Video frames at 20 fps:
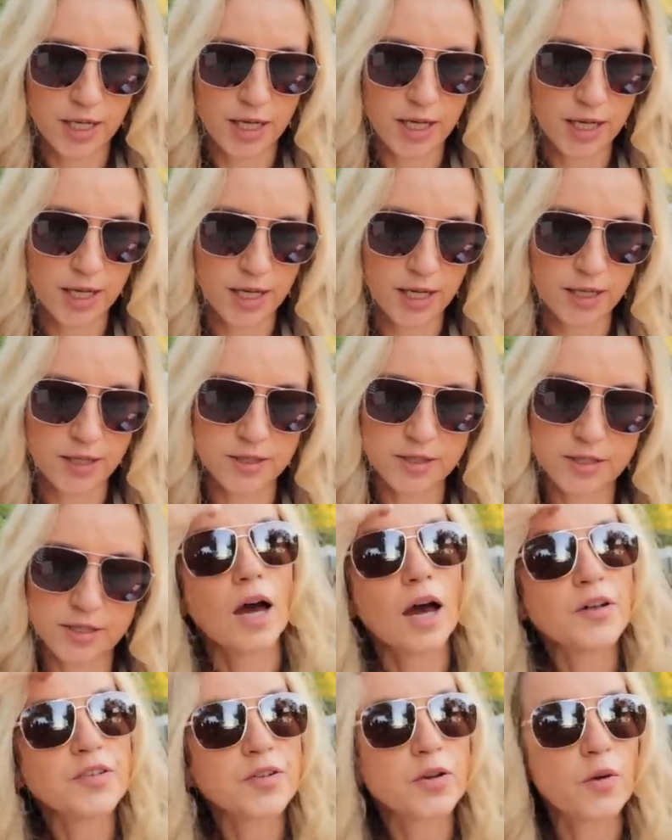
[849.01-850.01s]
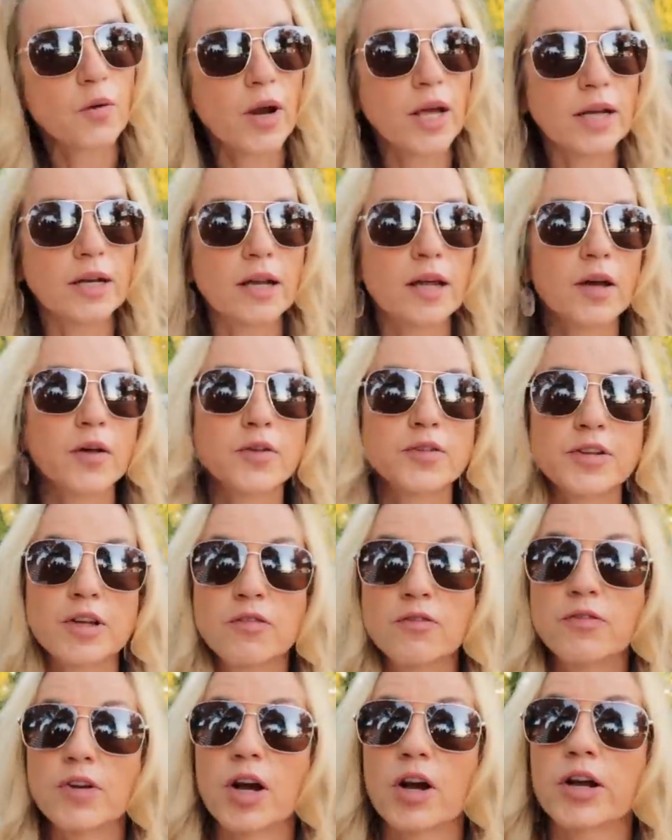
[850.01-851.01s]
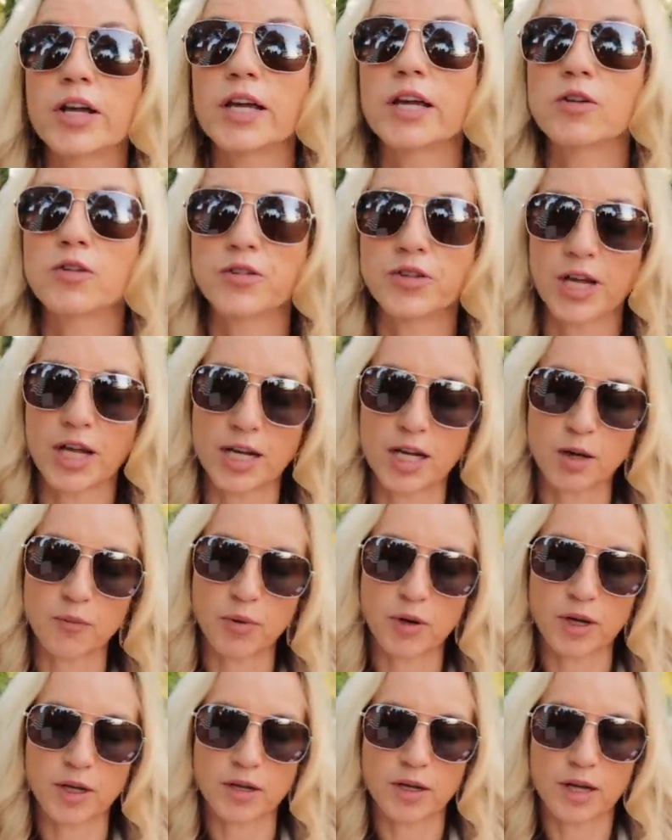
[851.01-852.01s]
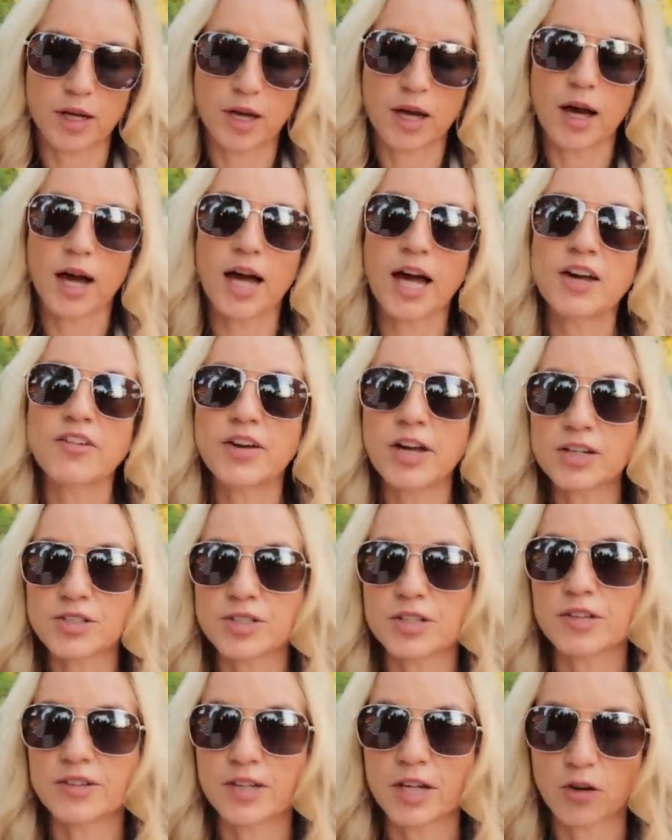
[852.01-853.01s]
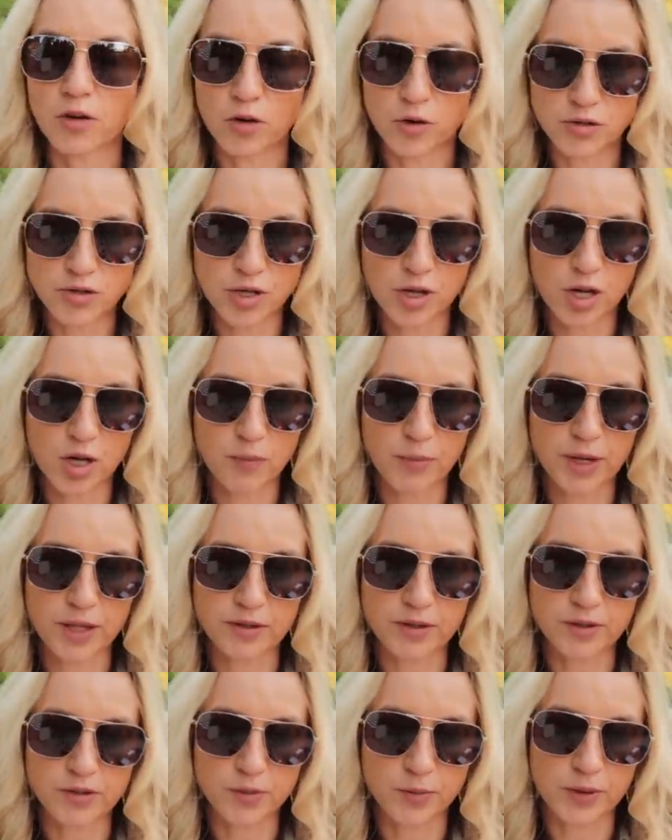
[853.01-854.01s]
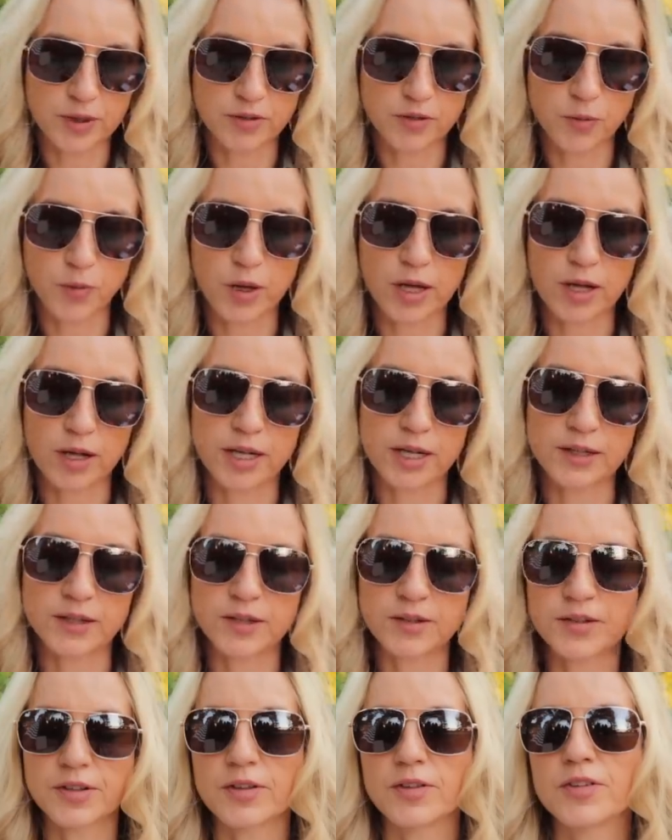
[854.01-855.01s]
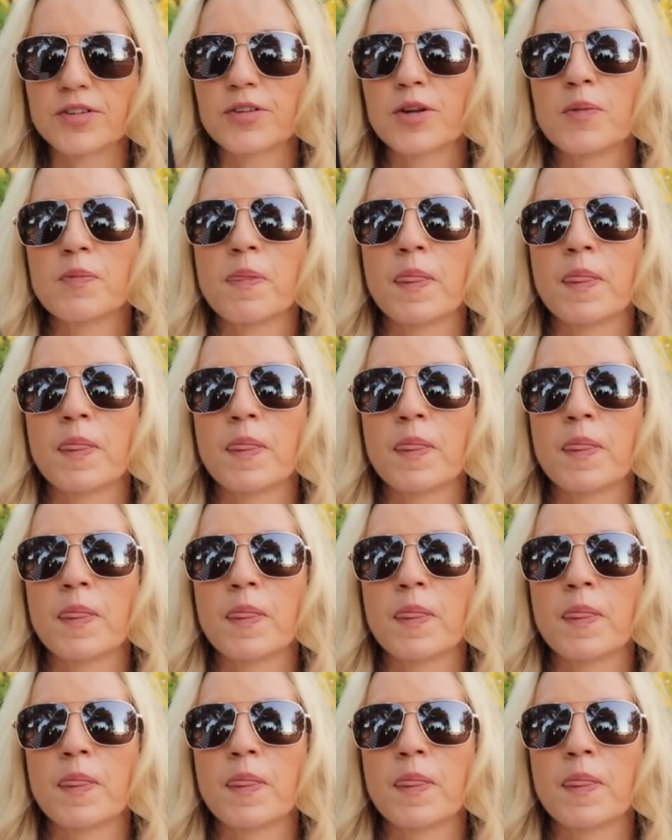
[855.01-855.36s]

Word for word: and has a great nose and very entertaining. But I've actually seen her talk about this one as well. And this is